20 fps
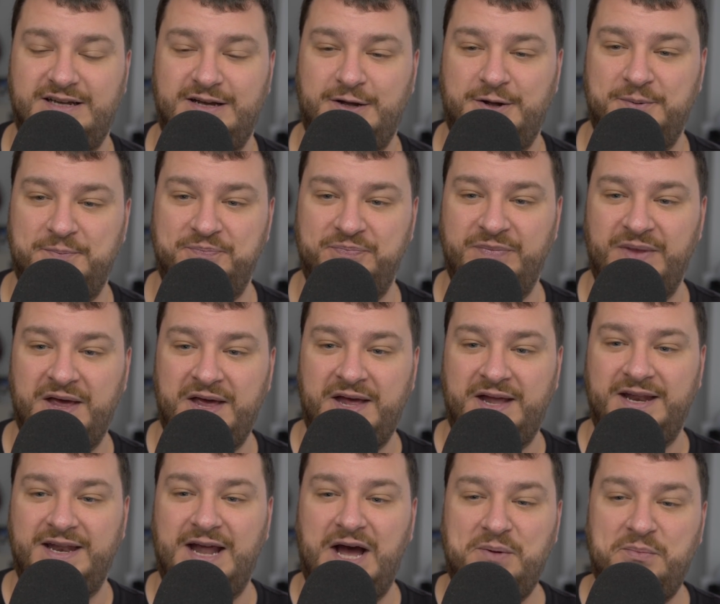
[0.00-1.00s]
Not
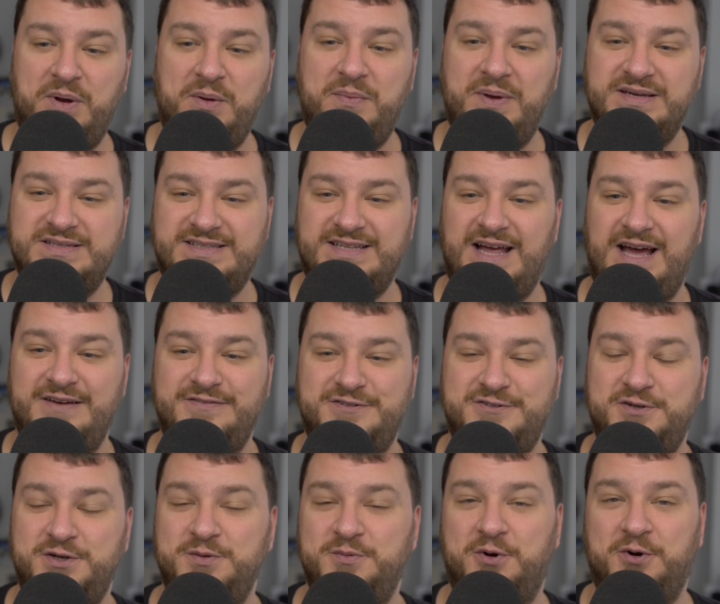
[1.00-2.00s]
my best live
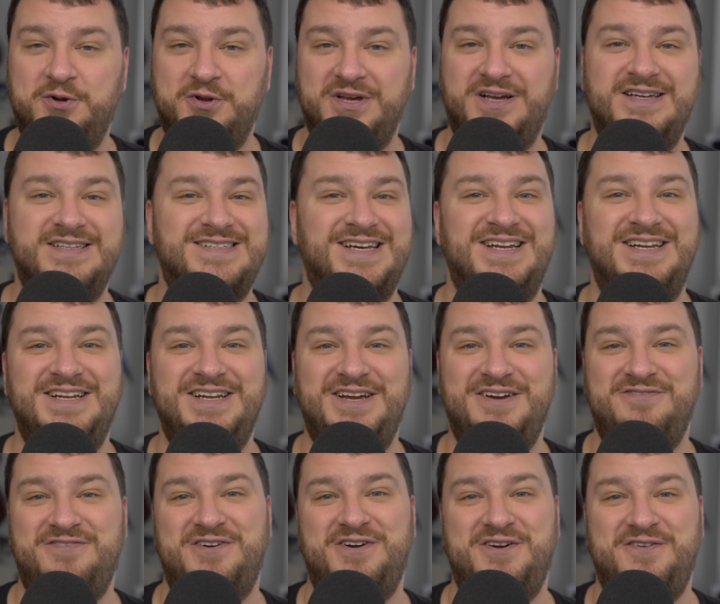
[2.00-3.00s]
stream, only because I didn't
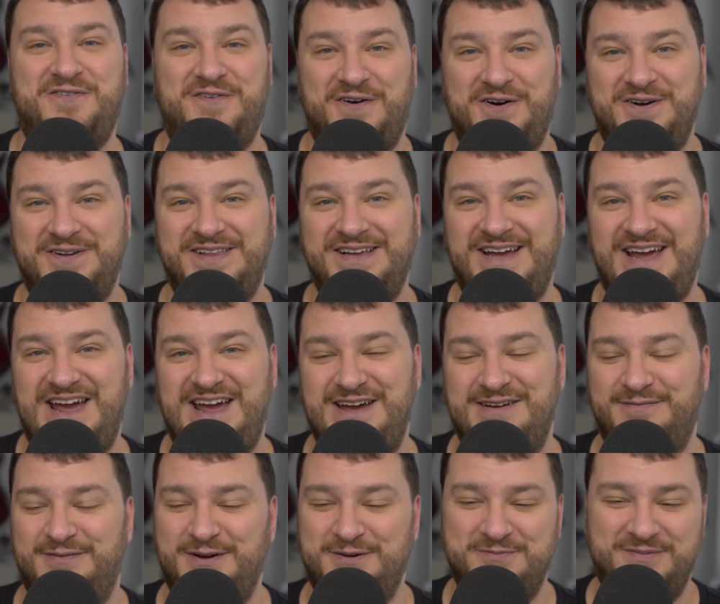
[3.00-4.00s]
get very far in the
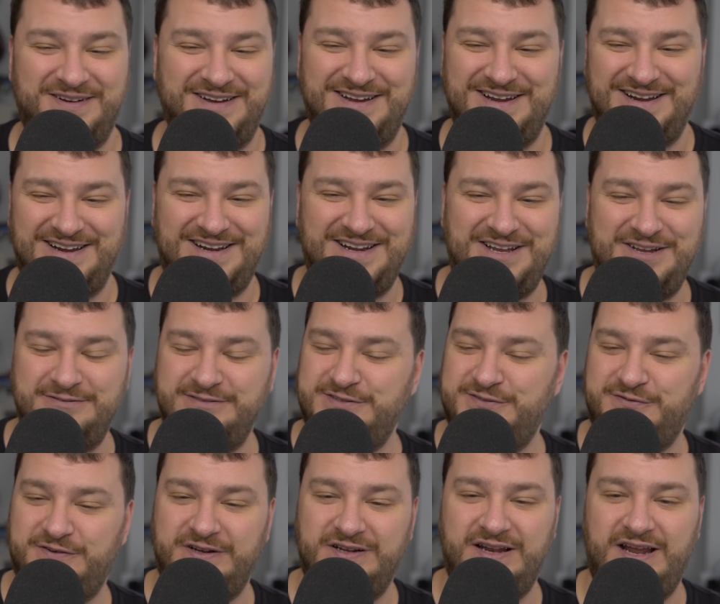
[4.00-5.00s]
game, but it was
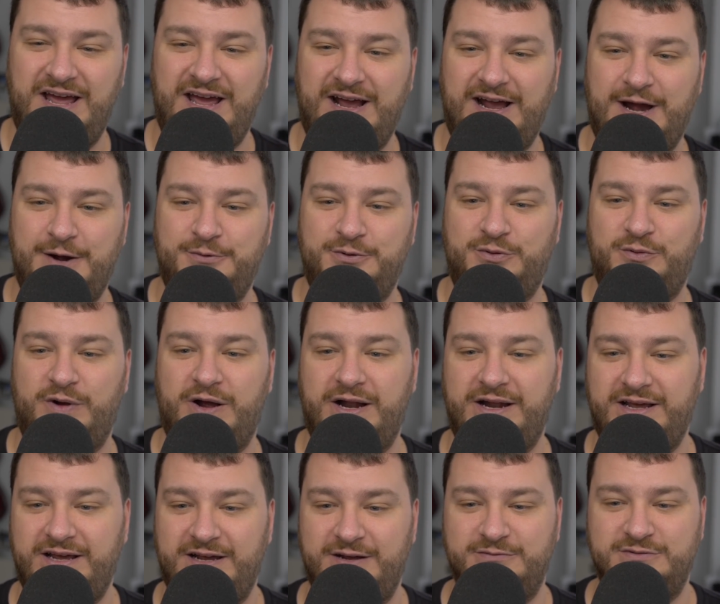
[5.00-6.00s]
fun to hang out with
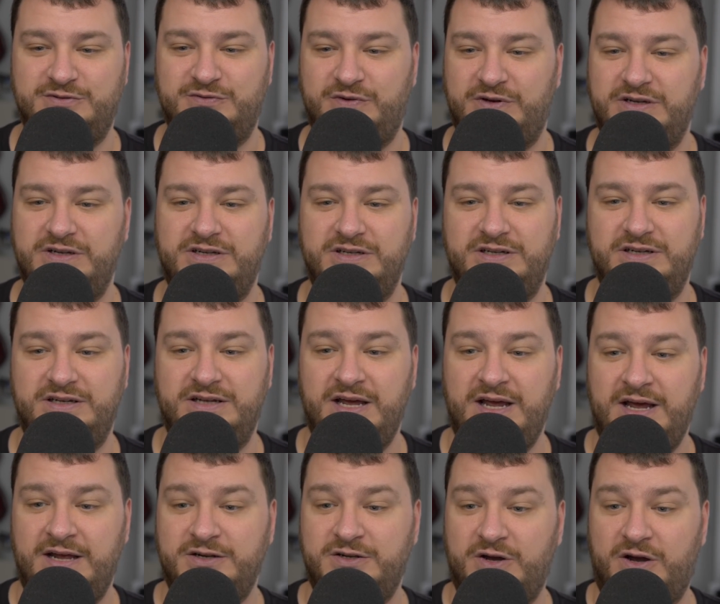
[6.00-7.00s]
Ronnie. It was fun to
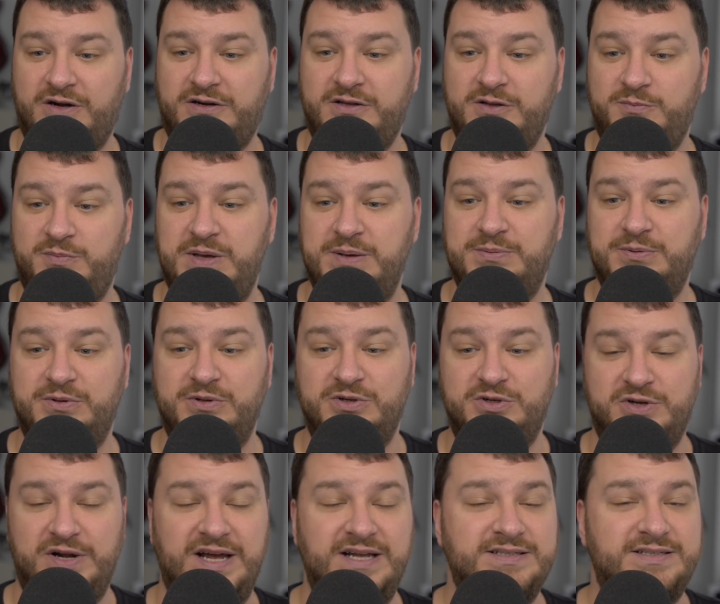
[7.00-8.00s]
talk to the people that
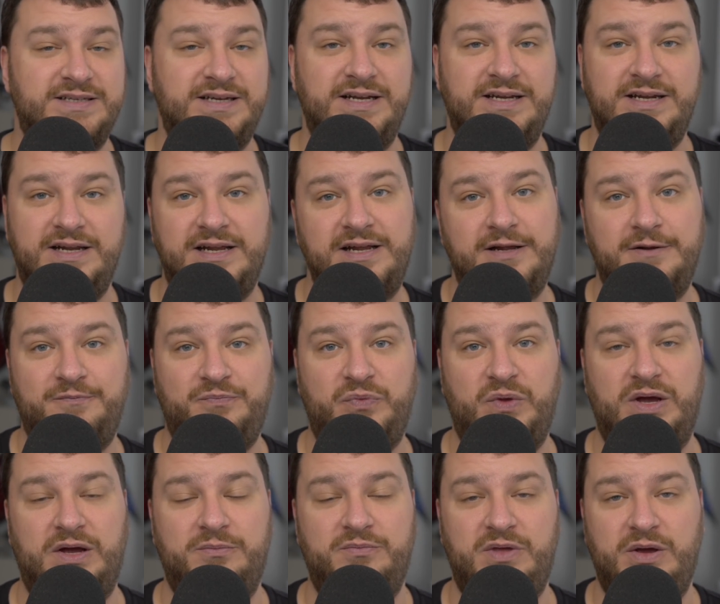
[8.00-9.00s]
translated
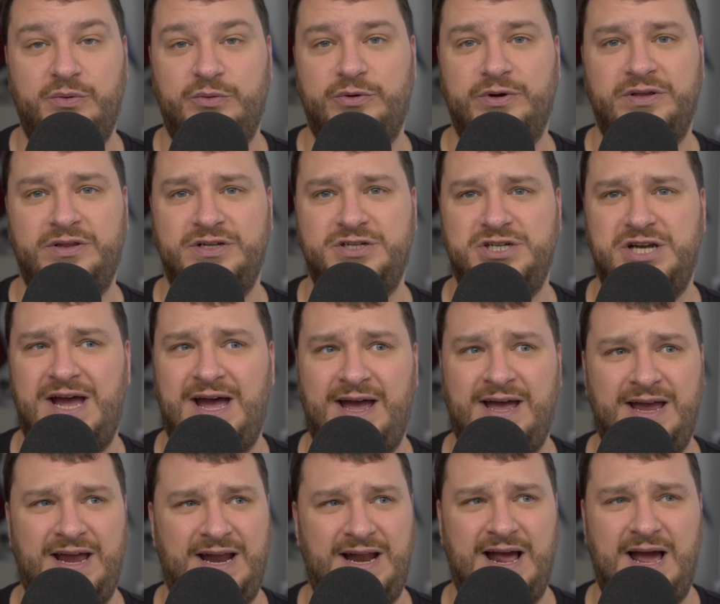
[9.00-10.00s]
it. They were in the
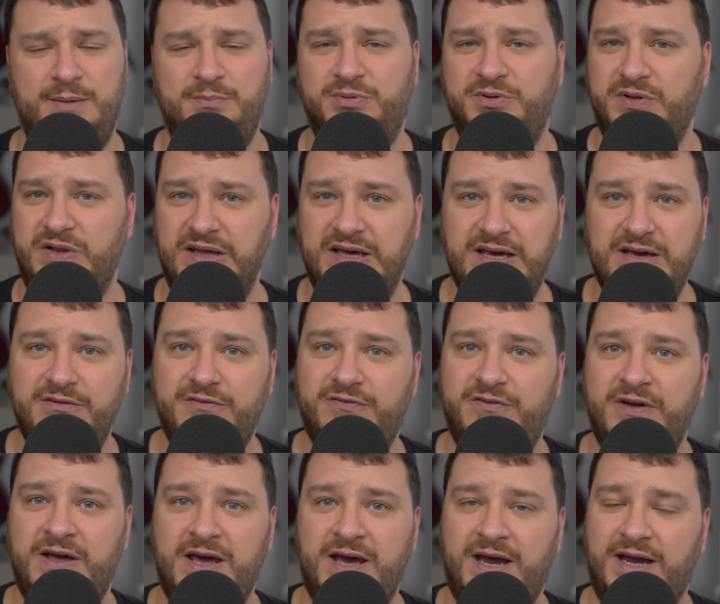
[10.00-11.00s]
chat, and I
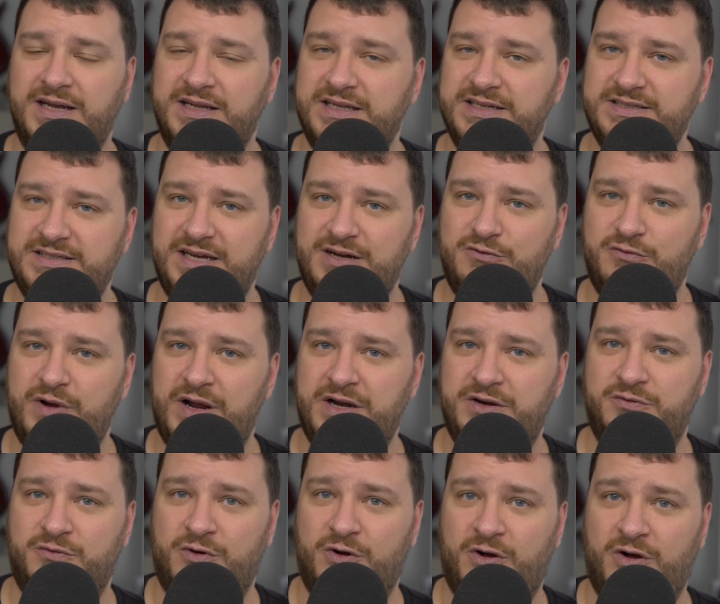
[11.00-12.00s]
believe, unless I read
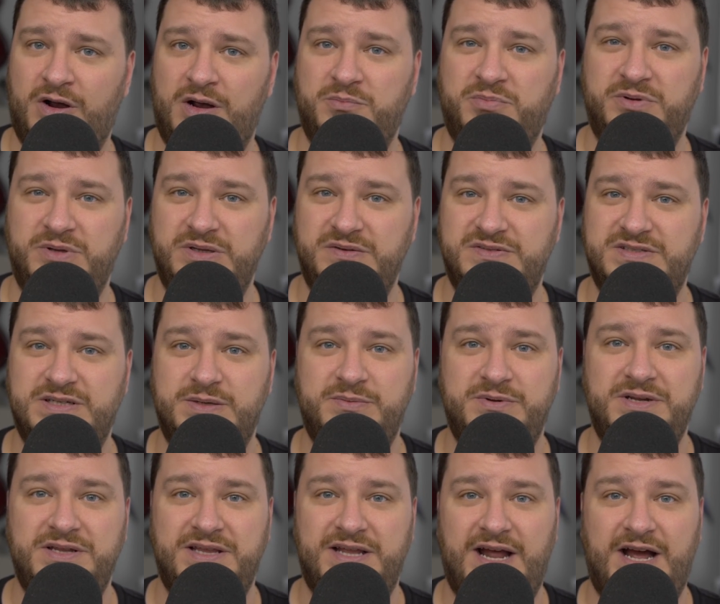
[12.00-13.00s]
it wrong, I believe
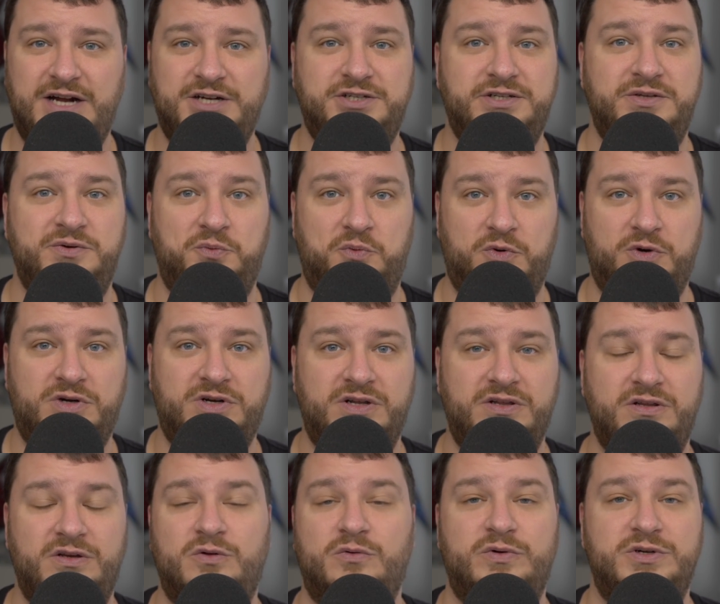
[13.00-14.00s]
somebody that actually worked on
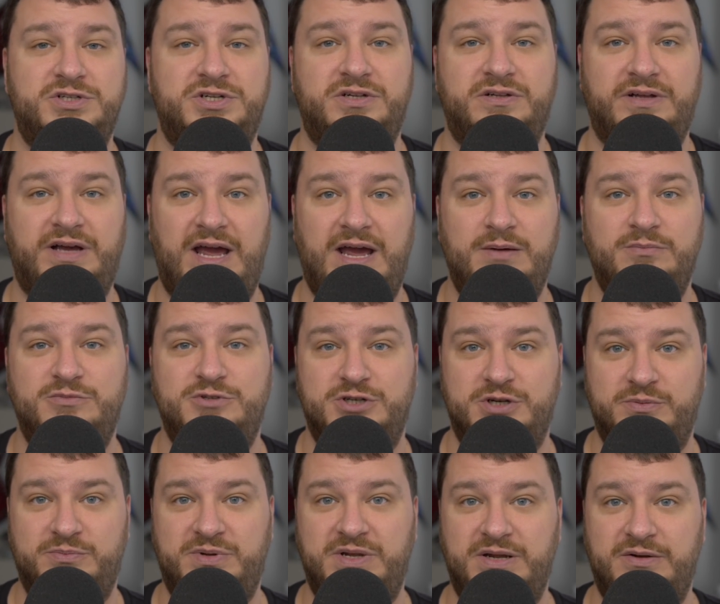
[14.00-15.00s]
the original game
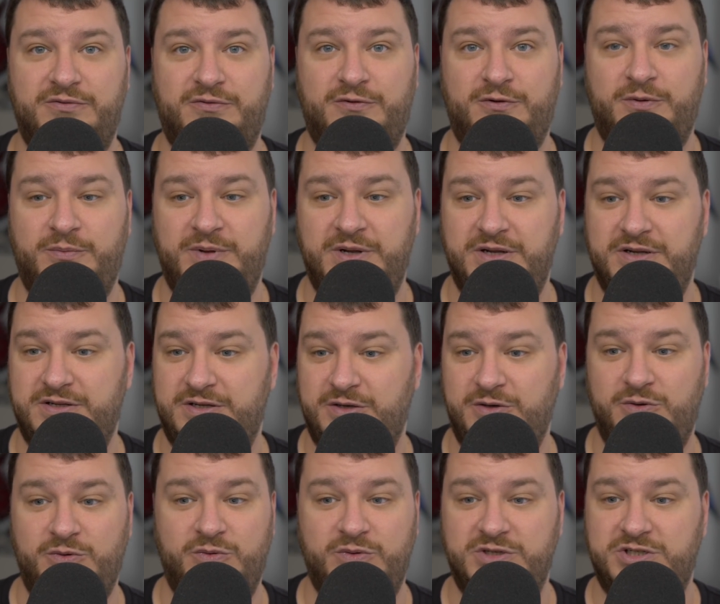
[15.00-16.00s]
jumped in for a minute
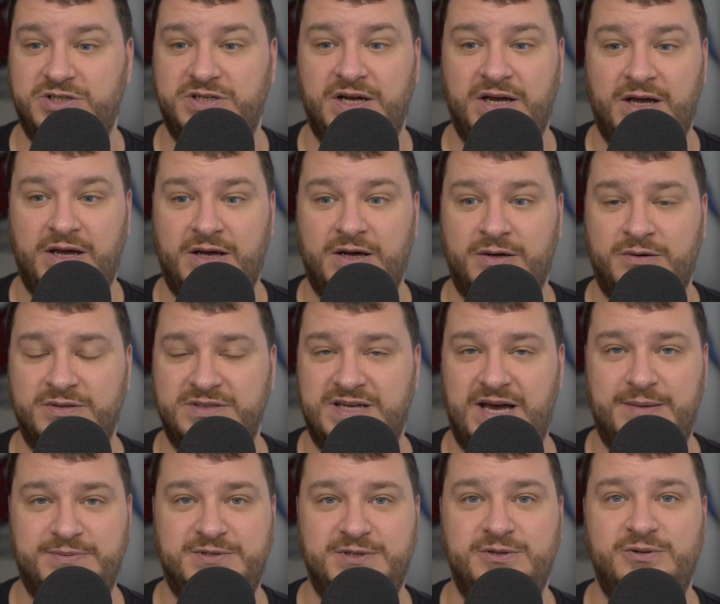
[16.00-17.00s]
too, which was
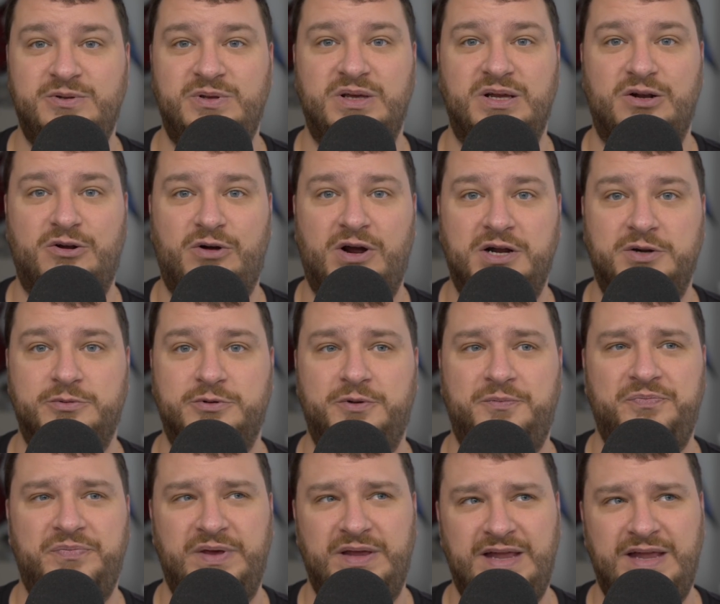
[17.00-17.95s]
absolutely incredible.